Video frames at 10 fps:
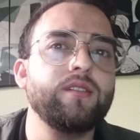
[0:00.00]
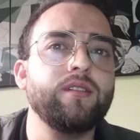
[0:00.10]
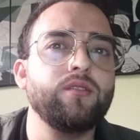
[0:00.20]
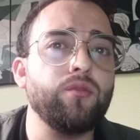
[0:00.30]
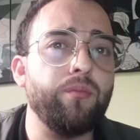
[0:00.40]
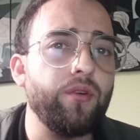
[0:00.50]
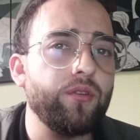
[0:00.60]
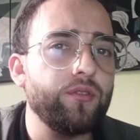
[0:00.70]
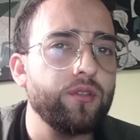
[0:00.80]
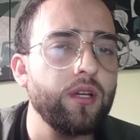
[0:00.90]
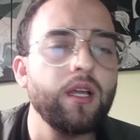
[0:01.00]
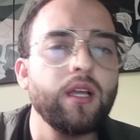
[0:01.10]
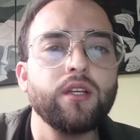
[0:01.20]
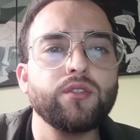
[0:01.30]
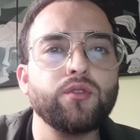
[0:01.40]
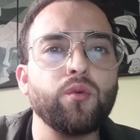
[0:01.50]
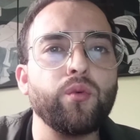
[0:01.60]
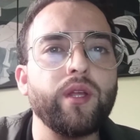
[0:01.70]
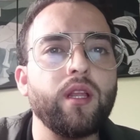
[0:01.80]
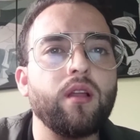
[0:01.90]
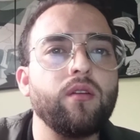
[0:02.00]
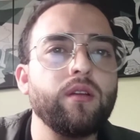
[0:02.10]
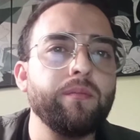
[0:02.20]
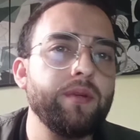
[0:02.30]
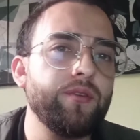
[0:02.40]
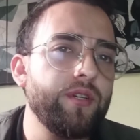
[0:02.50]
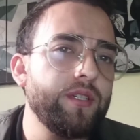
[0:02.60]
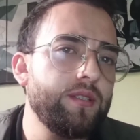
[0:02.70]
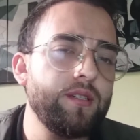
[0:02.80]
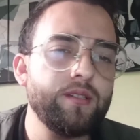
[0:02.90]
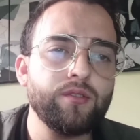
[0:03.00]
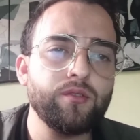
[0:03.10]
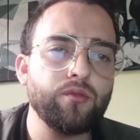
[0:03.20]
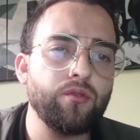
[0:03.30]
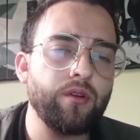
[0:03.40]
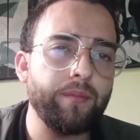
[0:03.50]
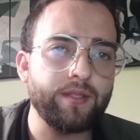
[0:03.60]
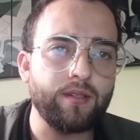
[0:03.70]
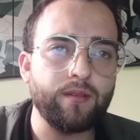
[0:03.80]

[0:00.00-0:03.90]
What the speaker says: in your product, you will only be risking your capital.